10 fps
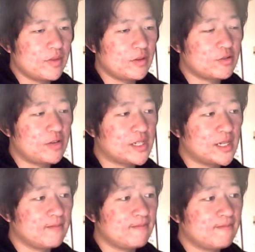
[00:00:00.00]
There's a trash
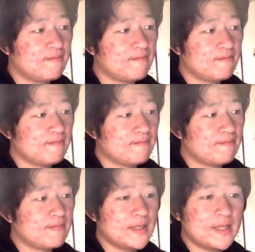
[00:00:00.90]
can.
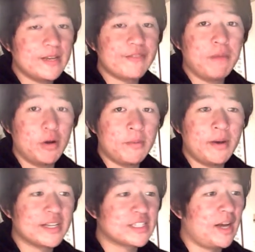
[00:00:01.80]

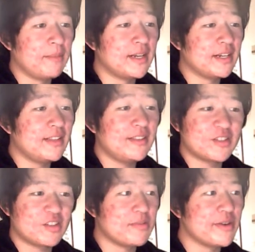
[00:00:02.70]
Pokemon has taught me anything,
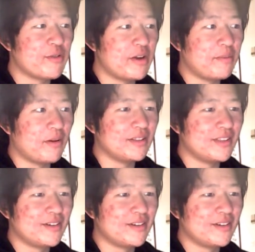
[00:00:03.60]
there's gonna be a great ball in